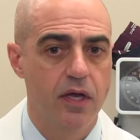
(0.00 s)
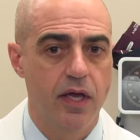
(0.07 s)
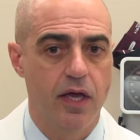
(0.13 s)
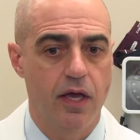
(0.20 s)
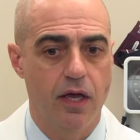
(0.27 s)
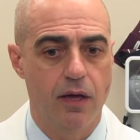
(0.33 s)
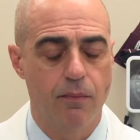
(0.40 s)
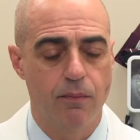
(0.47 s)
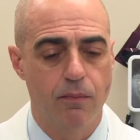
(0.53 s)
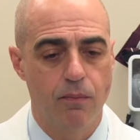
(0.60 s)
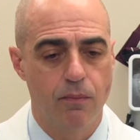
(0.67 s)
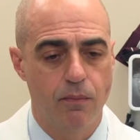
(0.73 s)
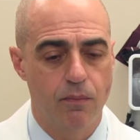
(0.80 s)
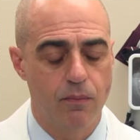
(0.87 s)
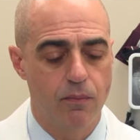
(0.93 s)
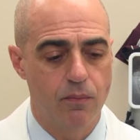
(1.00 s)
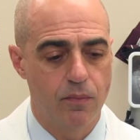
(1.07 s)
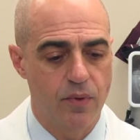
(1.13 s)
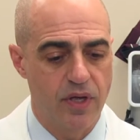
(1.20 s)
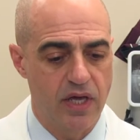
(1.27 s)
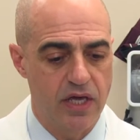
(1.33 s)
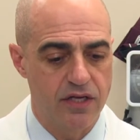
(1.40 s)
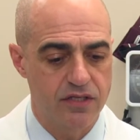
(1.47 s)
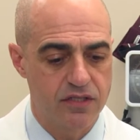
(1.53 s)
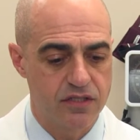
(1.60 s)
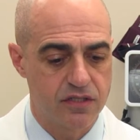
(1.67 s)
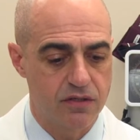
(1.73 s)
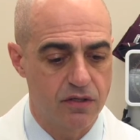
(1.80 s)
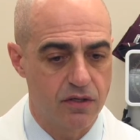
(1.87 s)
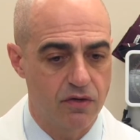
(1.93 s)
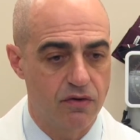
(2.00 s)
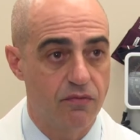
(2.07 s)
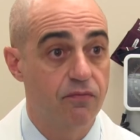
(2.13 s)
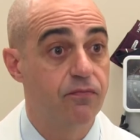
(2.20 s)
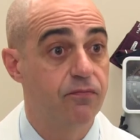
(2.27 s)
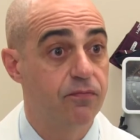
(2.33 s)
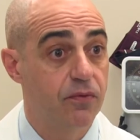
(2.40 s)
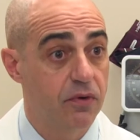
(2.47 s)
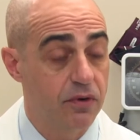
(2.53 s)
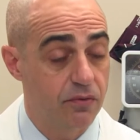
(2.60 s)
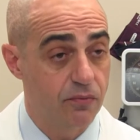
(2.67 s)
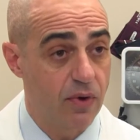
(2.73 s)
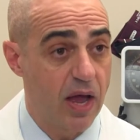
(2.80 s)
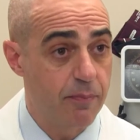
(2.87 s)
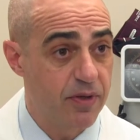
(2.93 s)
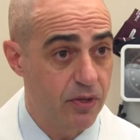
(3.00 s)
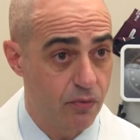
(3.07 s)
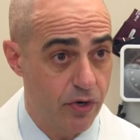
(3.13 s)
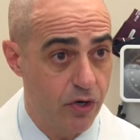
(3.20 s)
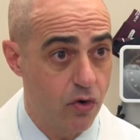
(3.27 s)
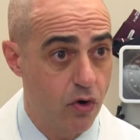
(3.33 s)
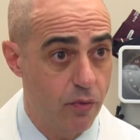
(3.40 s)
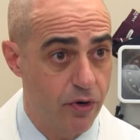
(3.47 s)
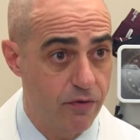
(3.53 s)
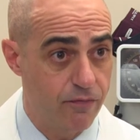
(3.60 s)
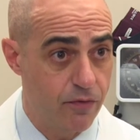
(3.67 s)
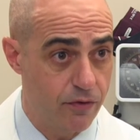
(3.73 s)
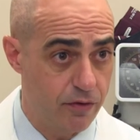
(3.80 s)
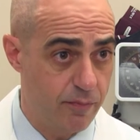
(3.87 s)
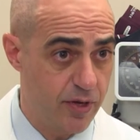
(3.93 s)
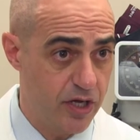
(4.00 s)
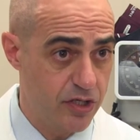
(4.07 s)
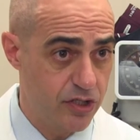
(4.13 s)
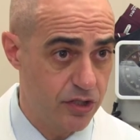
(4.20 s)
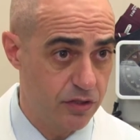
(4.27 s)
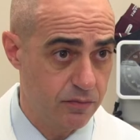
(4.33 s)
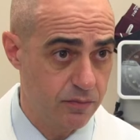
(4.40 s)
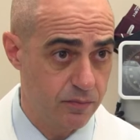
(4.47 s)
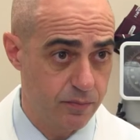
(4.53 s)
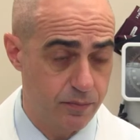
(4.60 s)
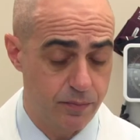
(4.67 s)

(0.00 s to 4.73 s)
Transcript: Um, it's rapid recovery for the patient